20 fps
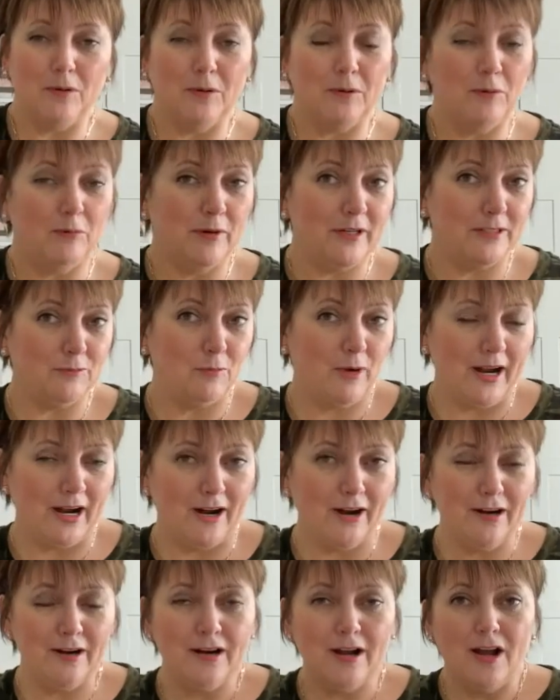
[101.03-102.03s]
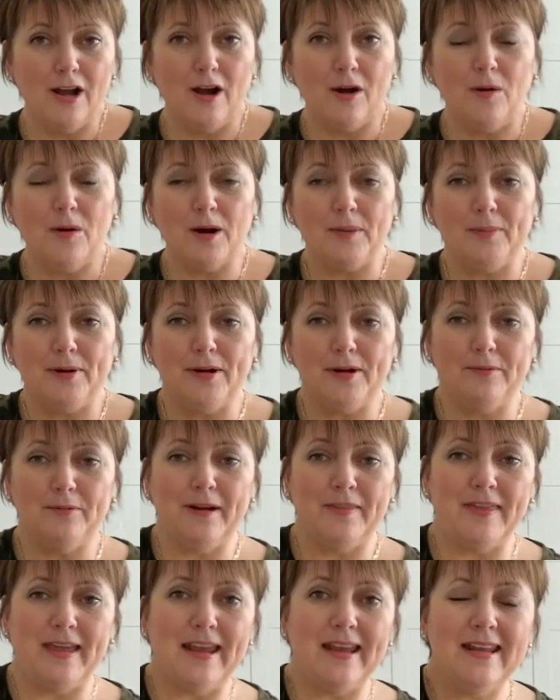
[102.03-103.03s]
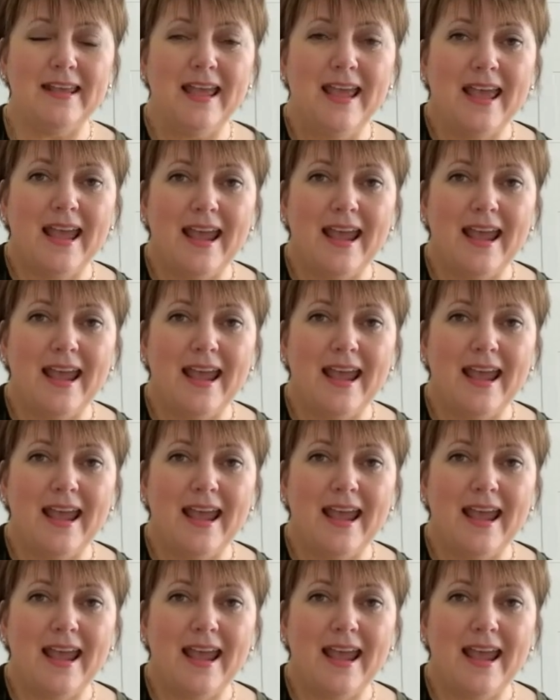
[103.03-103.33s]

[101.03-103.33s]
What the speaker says: wear or put with it.